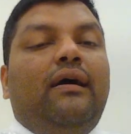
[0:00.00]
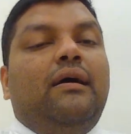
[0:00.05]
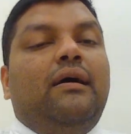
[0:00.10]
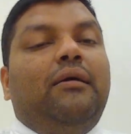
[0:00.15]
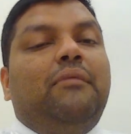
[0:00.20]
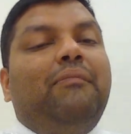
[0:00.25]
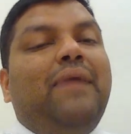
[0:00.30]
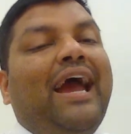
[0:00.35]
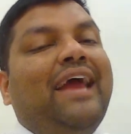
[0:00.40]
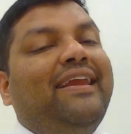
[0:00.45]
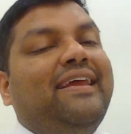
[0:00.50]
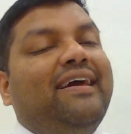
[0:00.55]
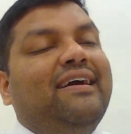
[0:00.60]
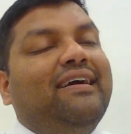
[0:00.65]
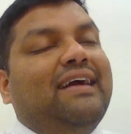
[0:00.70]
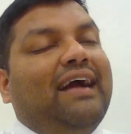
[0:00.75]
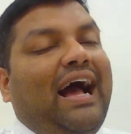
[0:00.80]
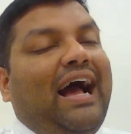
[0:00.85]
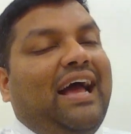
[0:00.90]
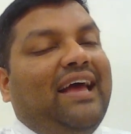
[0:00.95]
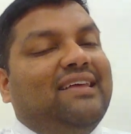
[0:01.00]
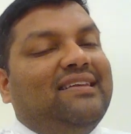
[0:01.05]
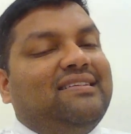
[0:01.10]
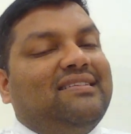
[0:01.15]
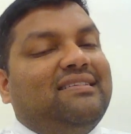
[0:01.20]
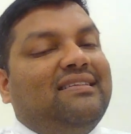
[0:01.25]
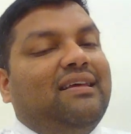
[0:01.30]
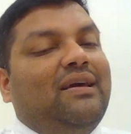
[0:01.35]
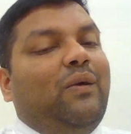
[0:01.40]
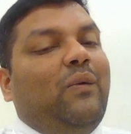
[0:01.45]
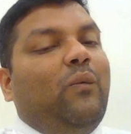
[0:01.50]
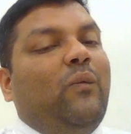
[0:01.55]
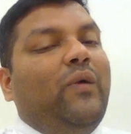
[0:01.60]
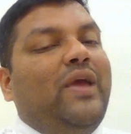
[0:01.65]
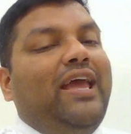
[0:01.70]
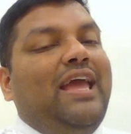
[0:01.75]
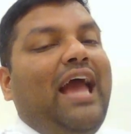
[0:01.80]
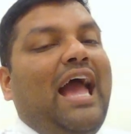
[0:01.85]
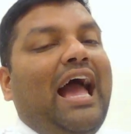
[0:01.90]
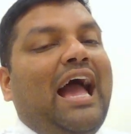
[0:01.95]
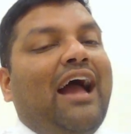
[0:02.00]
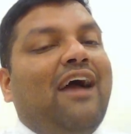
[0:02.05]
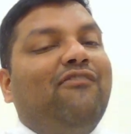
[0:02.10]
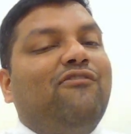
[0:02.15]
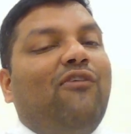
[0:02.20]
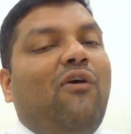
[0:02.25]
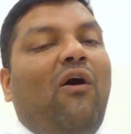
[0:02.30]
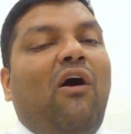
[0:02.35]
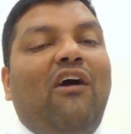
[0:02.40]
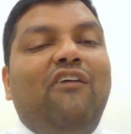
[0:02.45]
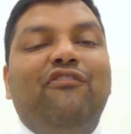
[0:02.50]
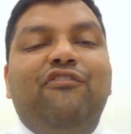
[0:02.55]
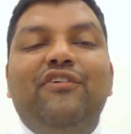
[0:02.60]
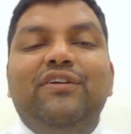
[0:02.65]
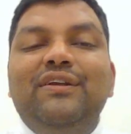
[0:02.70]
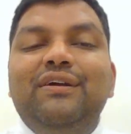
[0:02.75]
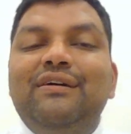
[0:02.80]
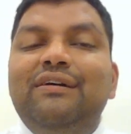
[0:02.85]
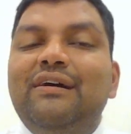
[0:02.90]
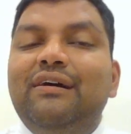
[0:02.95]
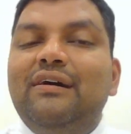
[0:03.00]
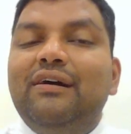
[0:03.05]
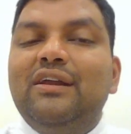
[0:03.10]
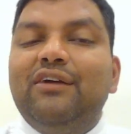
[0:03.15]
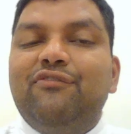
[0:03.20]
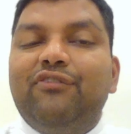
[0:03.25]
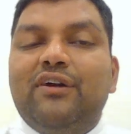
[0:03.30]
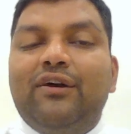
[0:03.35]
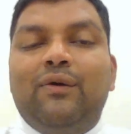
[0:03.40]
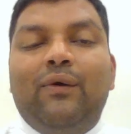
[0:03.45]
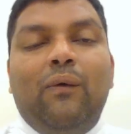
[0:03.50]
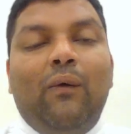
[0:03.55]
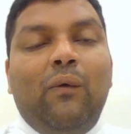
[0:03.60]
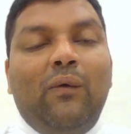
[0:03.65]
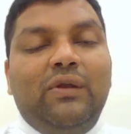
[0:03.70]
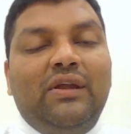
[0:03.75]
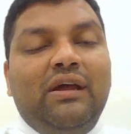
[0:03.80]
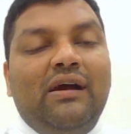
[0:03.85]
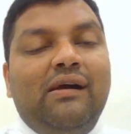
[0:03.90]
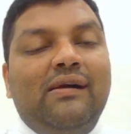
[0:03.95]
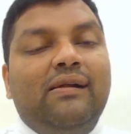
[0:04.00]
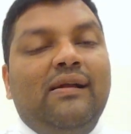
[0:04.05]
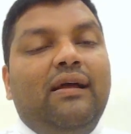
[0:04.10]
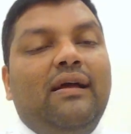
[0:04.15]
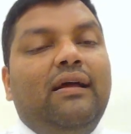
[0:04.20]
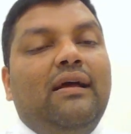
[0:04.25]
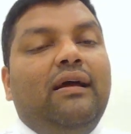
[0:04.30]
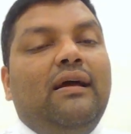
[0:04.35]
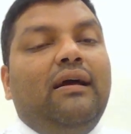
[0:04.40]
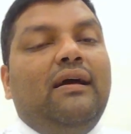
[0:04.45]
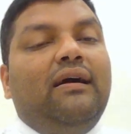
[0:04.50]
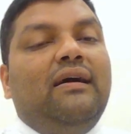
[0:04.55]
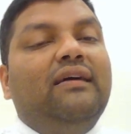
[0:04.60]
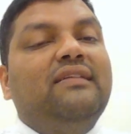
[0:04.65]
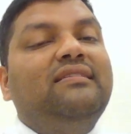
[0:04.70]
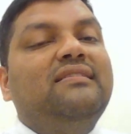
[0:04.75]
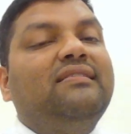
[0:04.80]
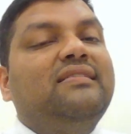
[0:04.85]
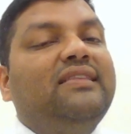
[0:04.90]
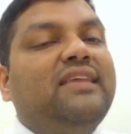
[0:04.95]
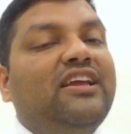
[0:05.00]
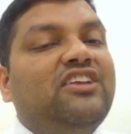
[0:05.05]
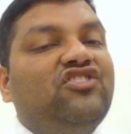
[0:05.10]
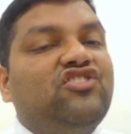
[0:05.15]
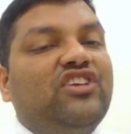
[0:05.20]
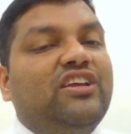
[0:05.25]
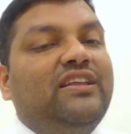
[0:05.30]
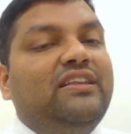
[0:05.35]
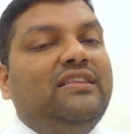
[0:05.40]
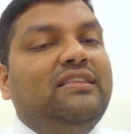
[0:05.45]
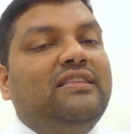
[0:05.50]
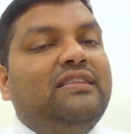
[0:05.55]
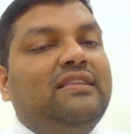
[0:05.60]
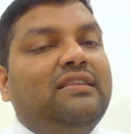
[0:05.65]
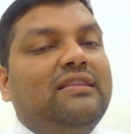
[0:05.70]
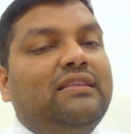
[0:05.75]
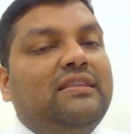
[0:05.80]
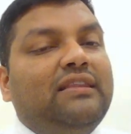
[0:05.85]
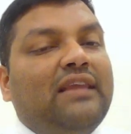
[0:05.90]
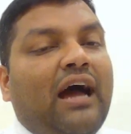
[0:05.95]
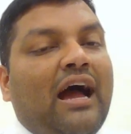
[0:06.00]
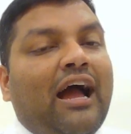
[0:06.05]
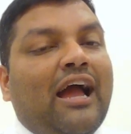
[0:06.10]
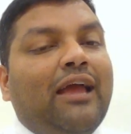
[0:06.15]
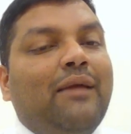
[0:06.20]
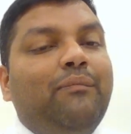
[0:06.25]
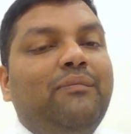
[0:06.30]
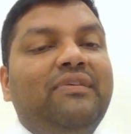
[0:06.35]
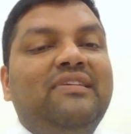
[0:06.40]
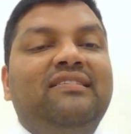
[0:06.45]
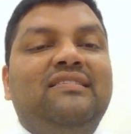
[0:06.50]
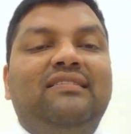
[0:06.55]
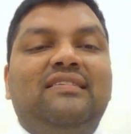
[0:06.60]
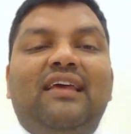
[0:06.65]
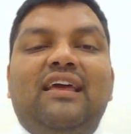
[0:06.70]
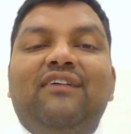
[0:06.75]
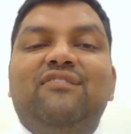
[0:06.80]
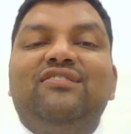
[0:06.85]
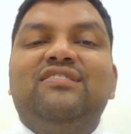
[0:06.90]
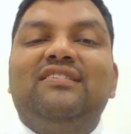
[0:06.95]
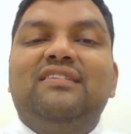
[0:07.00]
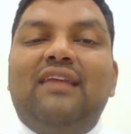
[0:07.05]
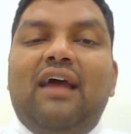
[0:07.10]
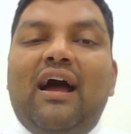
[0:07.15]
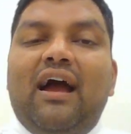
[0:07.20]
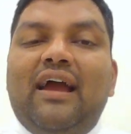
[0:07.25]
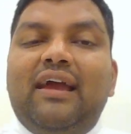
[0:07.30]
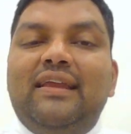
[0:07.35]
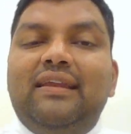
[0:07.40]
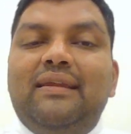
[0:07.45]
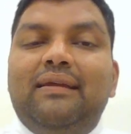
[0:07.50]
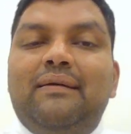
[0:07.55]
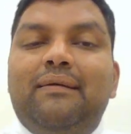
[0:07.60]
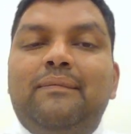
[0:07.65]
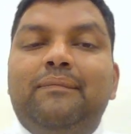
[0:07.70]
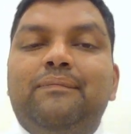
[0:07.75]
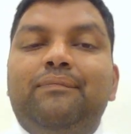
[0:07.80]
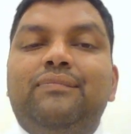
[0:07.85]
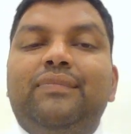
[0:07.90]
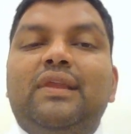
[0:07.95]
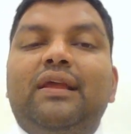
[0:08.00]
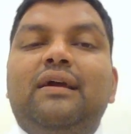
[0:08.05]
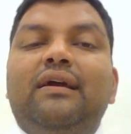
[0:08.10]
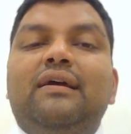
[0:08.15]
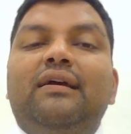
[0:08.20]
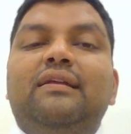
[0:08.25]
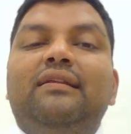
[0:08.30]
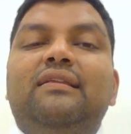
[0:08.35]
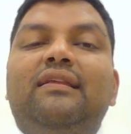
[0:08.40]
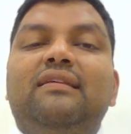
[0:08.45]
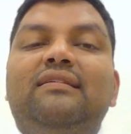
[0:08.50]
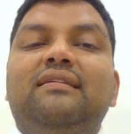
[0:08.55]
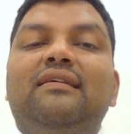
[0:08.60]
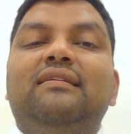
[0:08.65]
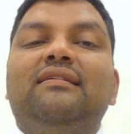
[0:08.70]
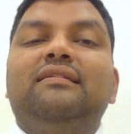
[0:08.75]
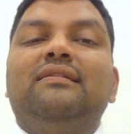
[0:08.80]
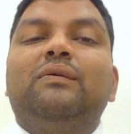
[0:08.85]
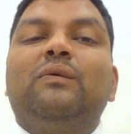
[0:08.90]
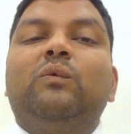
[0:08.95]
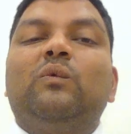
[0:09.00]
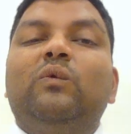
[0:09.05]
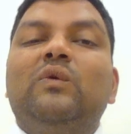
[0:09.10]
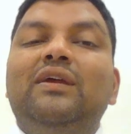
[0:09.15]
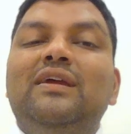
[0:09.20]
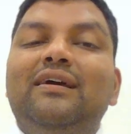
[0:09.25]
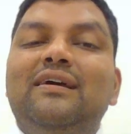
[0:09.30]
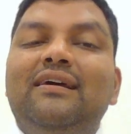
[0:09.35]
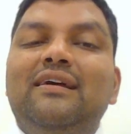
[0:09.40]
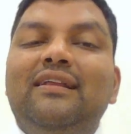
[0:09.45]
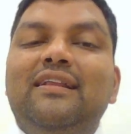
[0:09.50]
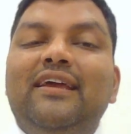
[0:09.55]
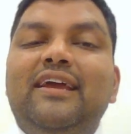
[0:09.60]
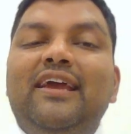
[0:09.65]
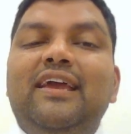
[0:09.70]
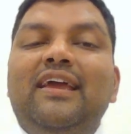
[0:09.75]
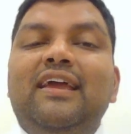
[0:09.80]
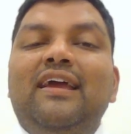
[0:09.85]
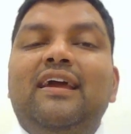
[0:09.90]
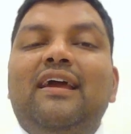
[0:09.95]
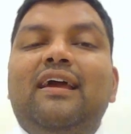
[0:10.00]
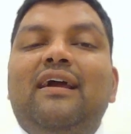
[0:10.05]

My dear guys, we have often heard of a quote, "A stitch in time saves nine." This is really